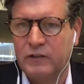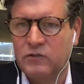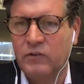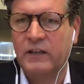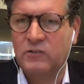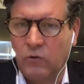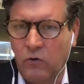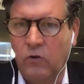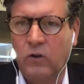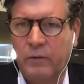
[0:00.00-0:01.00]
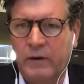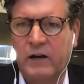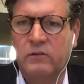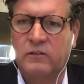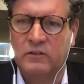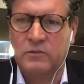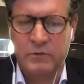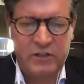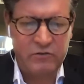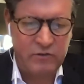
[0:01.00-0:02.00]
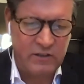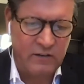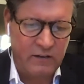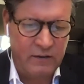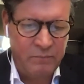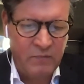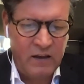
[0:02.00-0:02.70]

It's all about customer centricity.